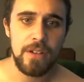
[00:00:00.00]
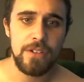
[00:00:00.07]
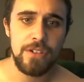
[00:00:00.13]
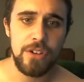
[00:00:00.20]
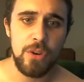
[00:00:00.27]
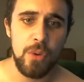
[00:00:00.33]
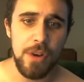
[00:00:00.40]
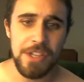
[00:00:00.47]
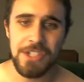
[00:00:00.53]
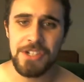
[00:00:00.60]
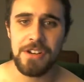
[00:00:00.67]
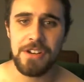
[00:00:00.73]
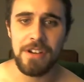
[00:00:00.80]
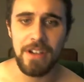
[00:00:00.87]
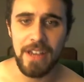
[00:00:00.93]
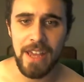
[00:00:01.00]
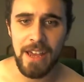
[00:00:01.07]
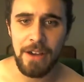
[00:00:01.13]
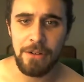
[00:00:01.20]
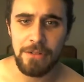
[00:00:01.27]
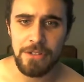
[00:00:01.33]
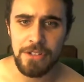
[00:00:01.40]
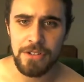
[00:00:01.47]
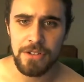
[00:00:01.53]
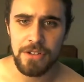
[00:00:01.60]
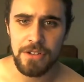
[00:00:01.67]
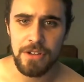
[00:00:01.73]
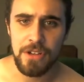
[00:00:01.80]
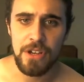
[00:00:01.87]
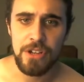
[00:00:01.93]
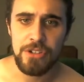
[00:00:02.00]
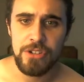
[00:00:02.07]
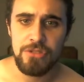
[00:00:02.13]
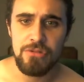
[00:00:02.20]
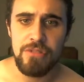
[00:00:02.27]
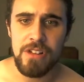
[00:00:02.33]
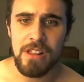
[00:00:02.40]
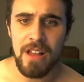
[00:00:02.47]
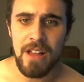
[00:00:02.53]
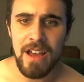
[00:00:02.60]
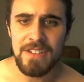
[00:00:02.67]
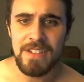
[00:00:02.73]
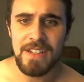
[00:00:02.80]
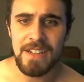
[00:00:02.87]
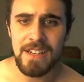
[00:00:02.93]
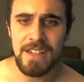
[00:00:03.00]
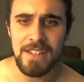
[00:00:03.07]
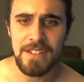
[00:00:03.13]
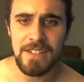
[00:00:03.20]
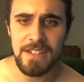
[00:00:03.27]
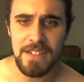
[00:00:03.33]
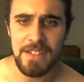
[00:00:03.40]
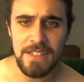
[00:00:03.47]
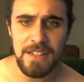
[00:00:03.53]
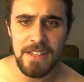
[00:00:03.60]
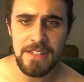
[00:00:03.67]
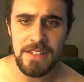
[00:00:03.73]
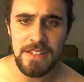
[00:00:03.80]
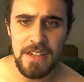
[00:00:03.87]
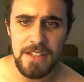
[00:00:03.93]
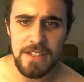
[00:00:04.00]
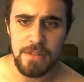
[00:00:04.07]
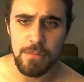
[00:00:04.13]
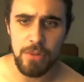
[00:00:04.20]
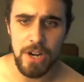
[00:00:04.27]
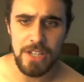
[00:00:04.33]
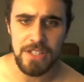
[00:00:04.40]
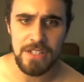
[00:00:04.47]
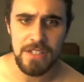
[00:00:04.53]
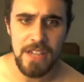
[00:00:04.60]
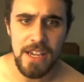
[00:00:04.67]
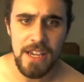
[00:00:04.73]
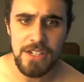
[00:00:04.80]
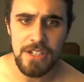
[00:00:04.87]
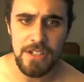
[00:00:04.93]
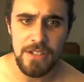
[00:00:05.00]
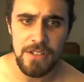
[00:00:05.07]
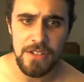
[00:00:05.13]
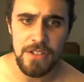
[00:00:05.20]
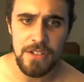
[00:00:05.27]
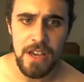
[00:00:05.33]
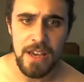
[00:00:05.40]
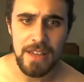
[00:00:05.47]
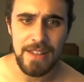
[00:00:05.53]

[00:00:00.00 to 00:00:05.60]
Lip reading: to question an account, to realize the inconsistencies in presentations